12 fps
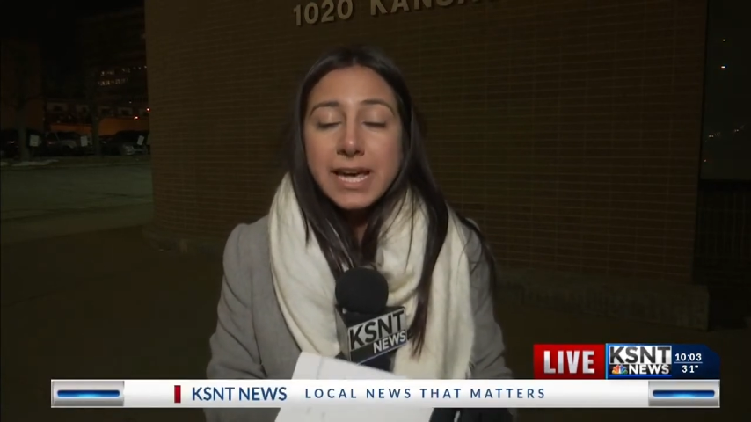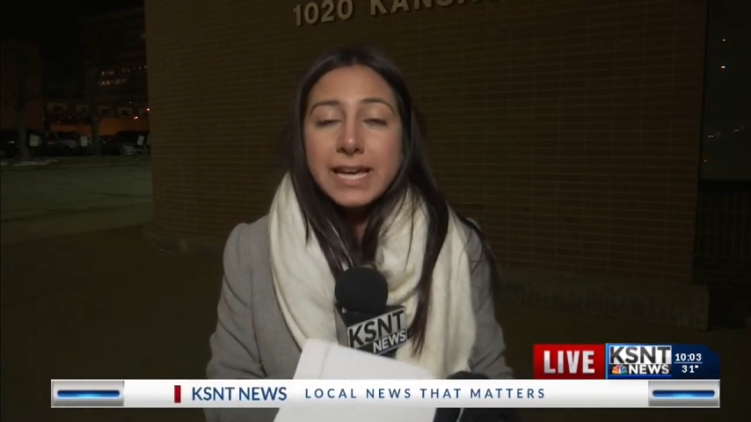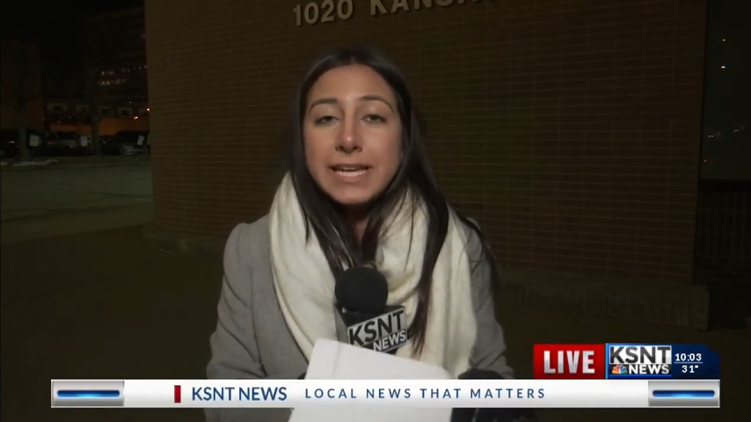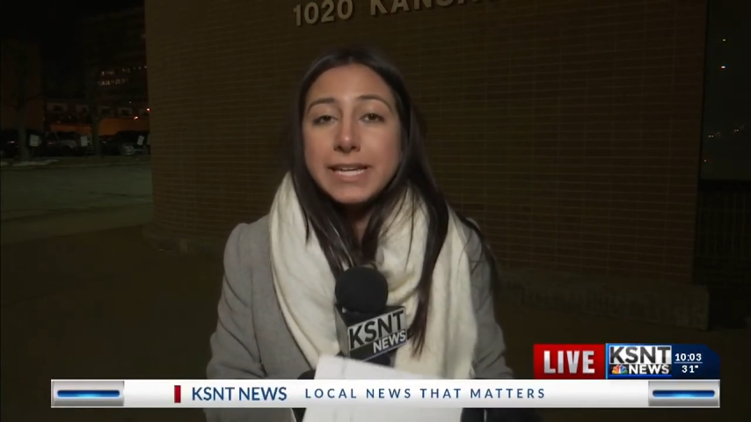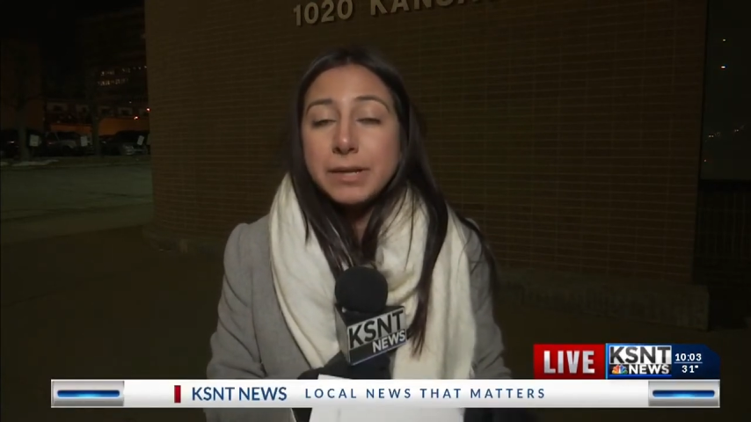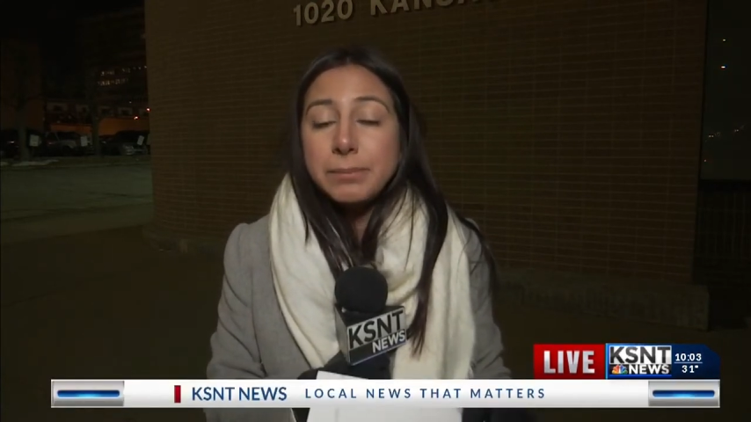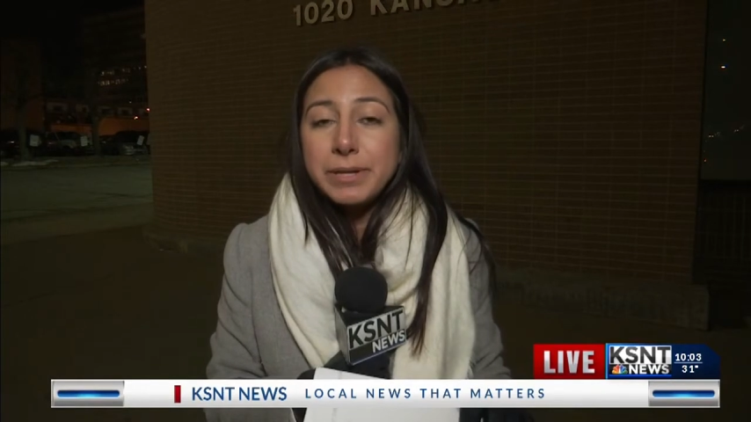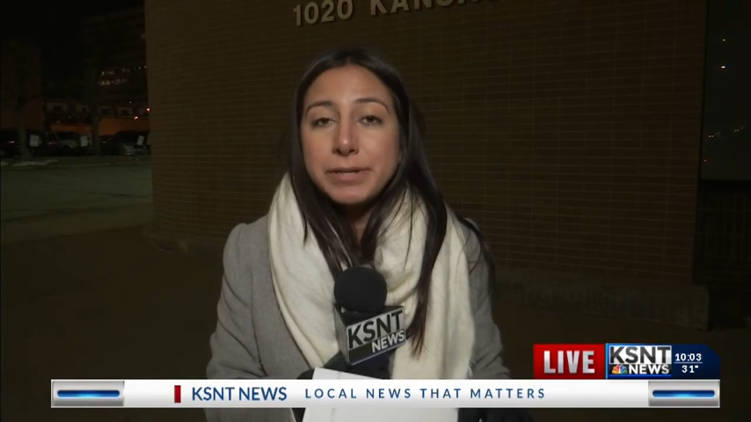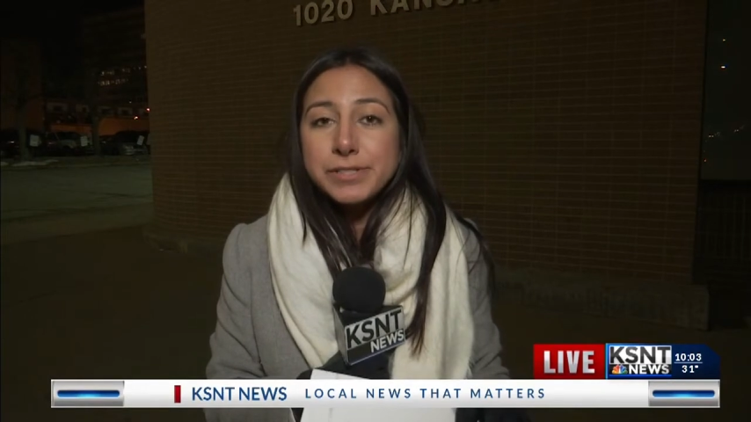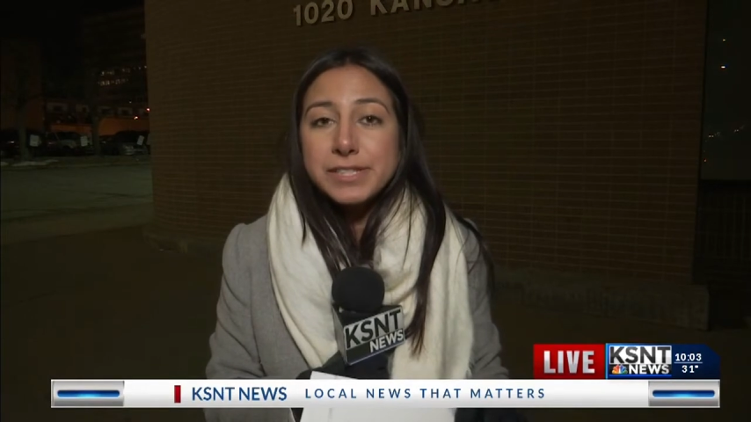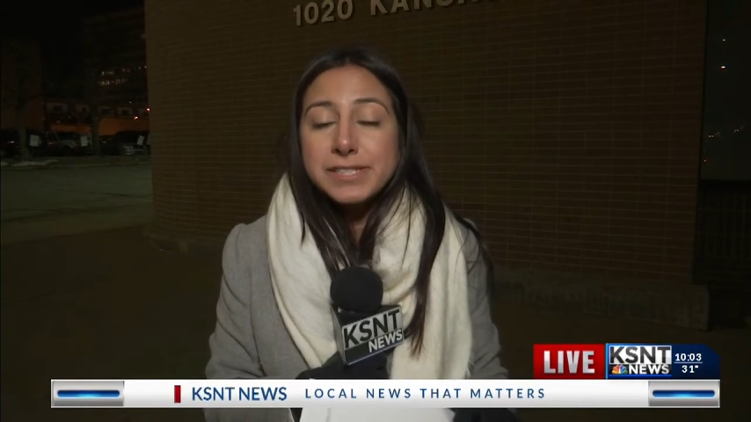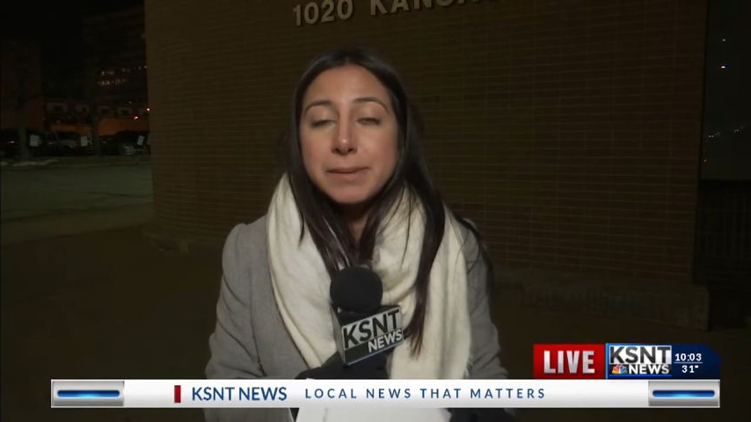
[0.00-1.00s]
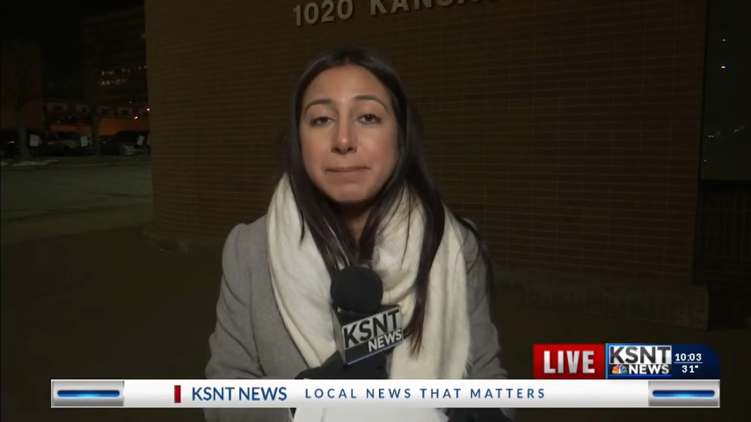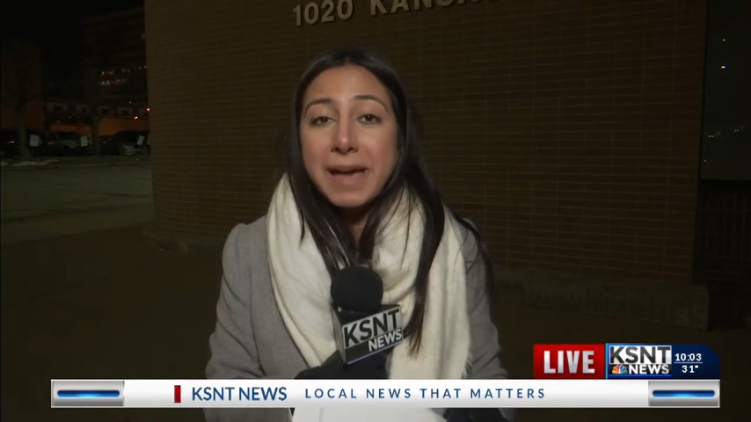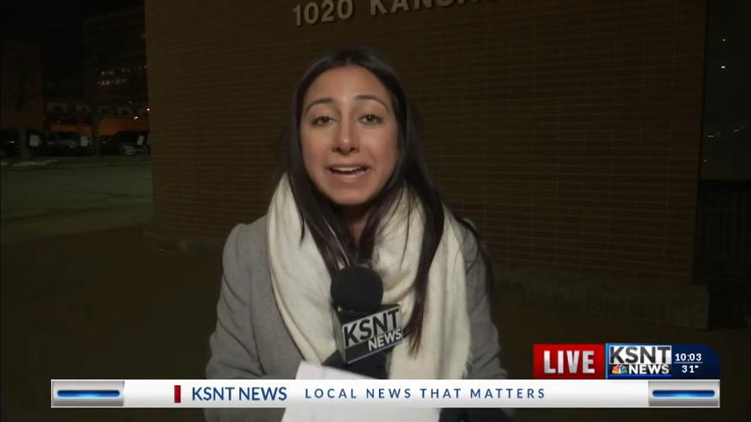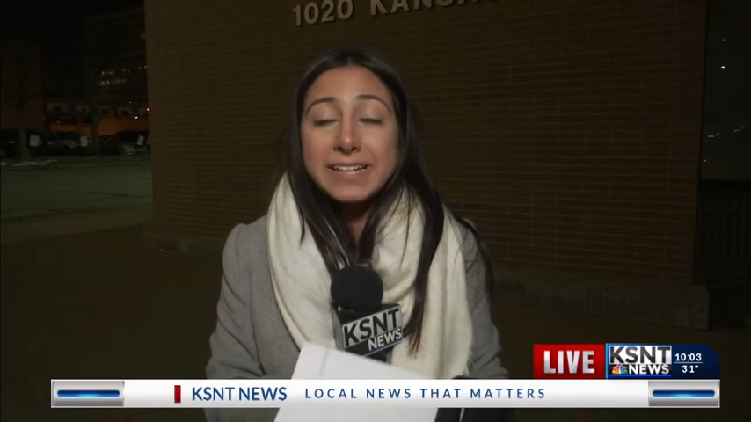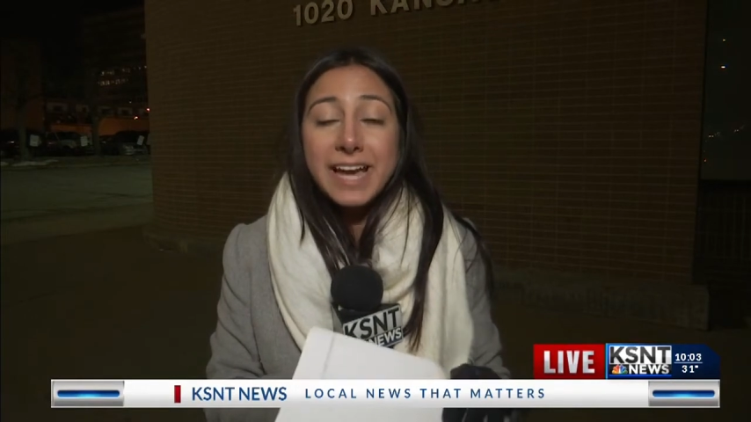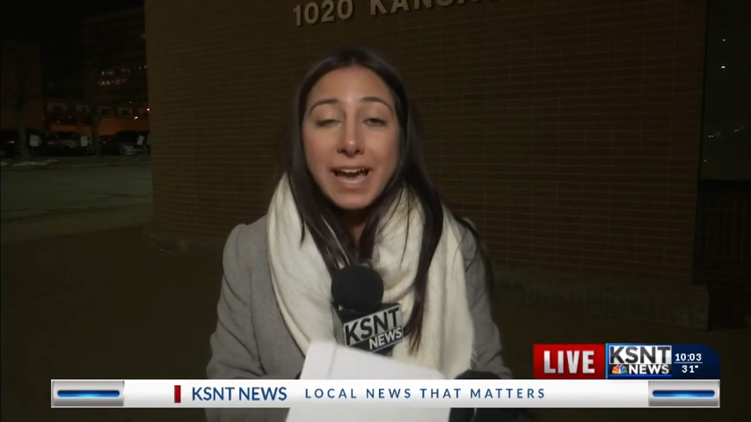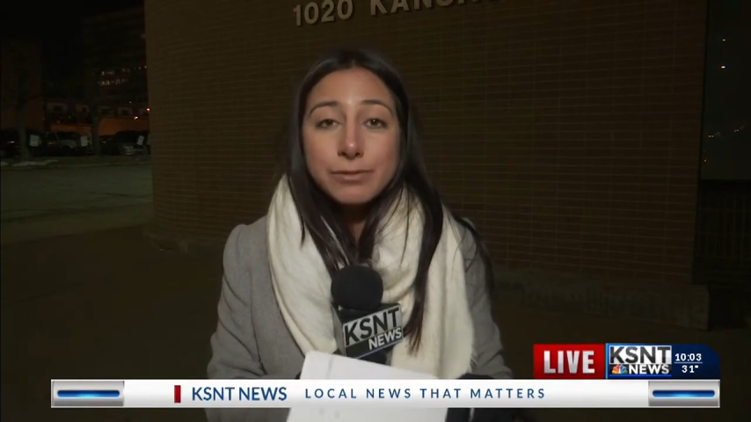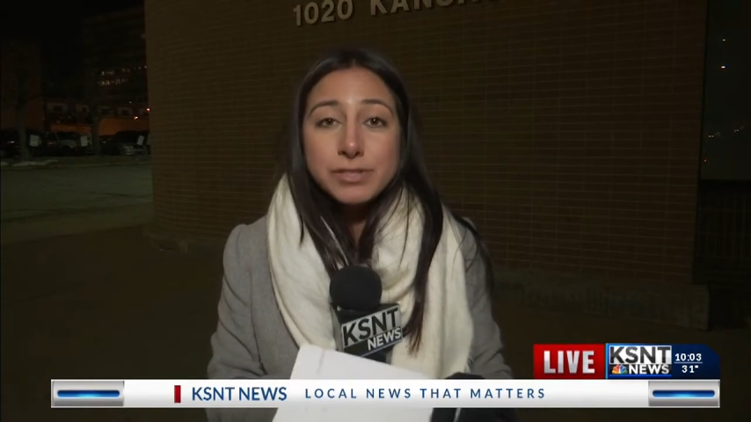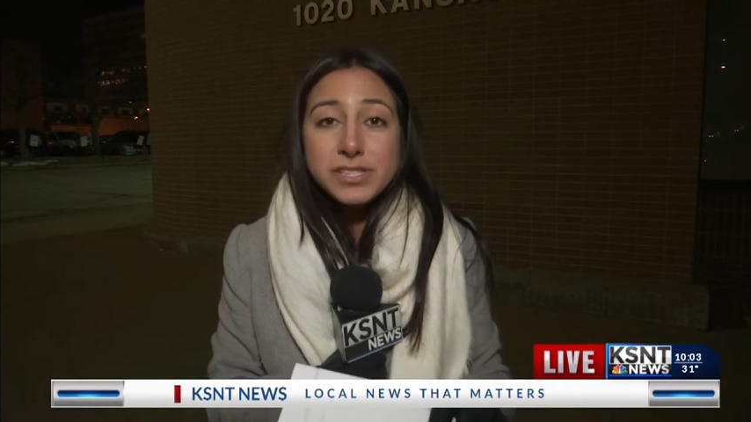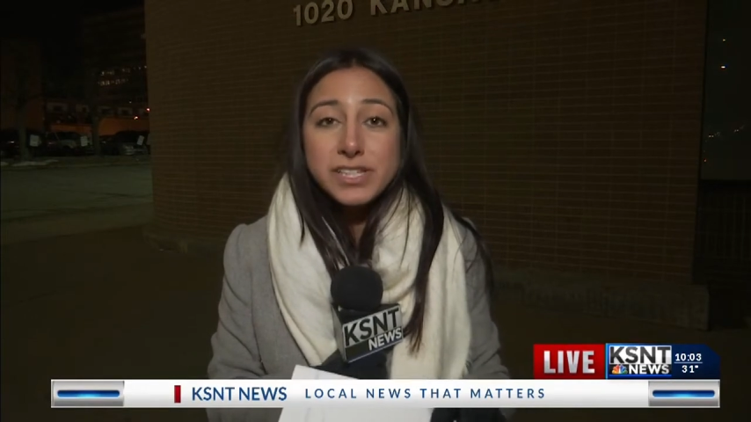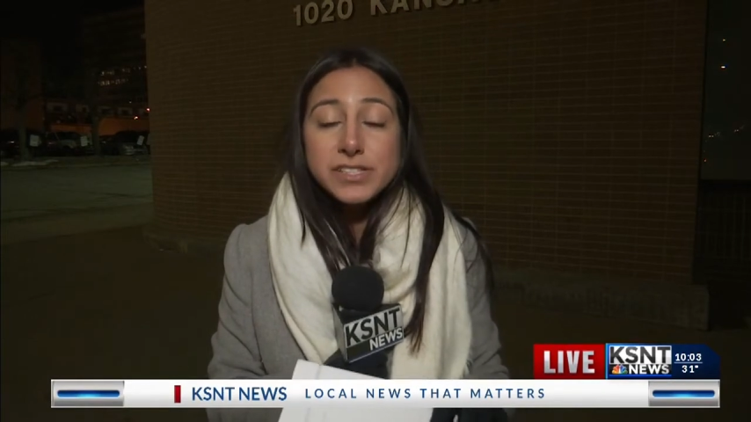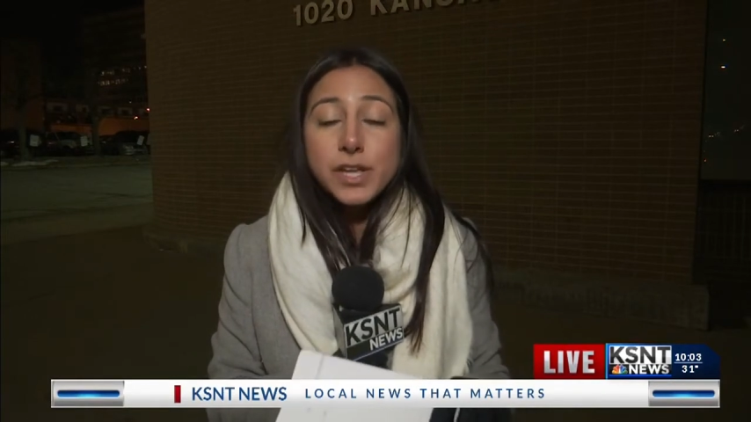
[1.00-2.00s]
He compares it to mad cow
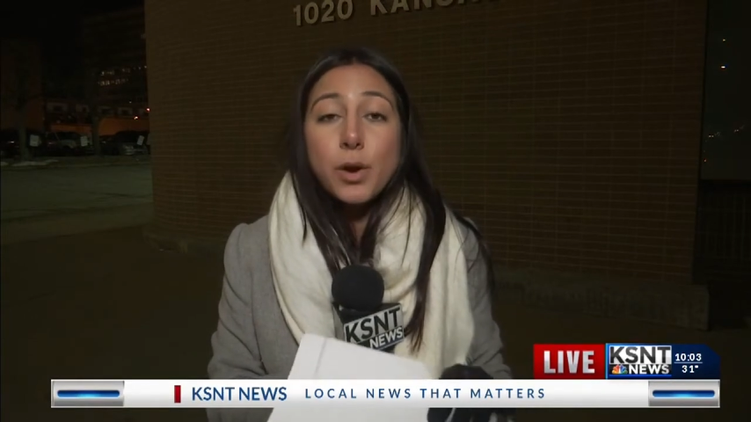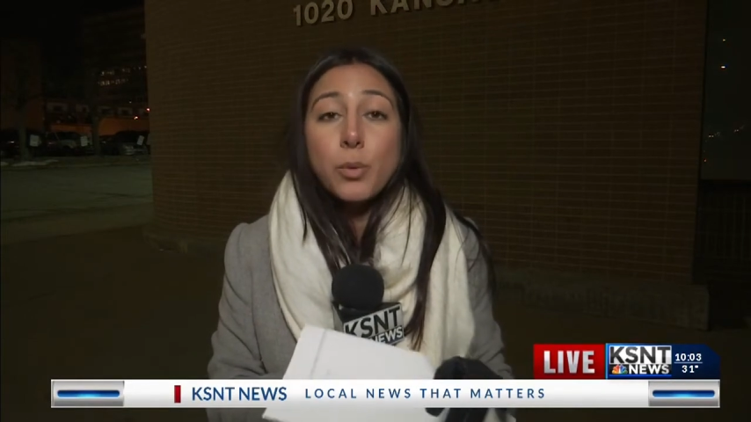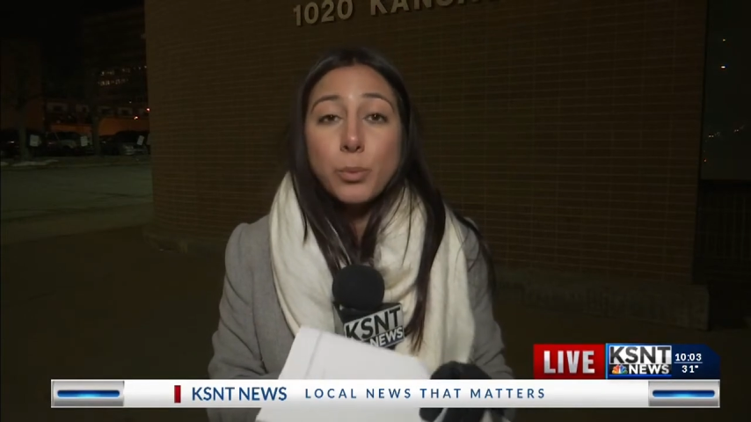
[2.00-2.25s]
disease,